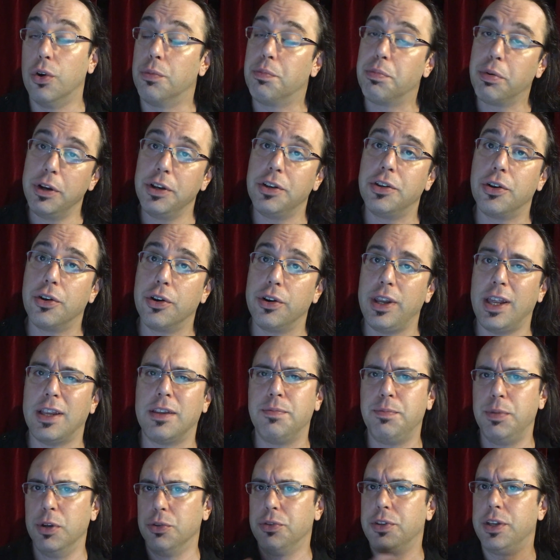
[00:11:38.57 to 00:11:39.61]
printer, and that's
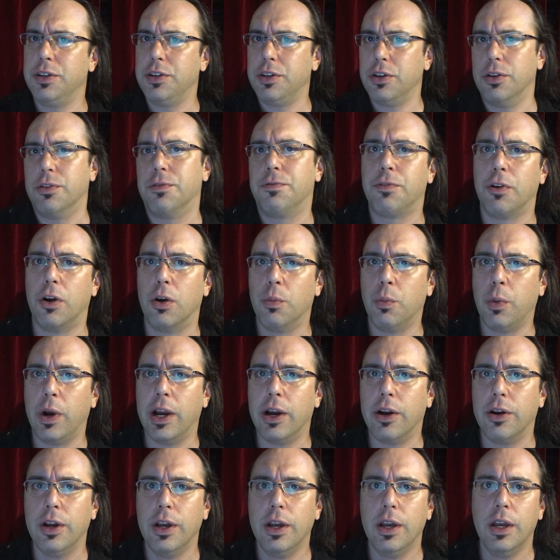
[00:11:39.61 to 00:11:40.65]
built into your
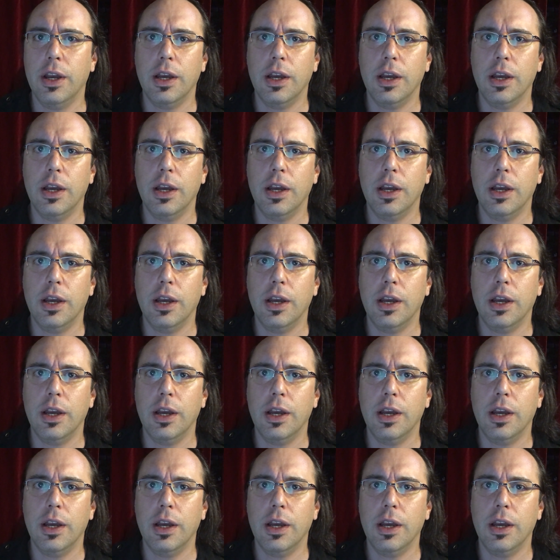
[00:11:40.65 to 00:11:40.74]
firmware.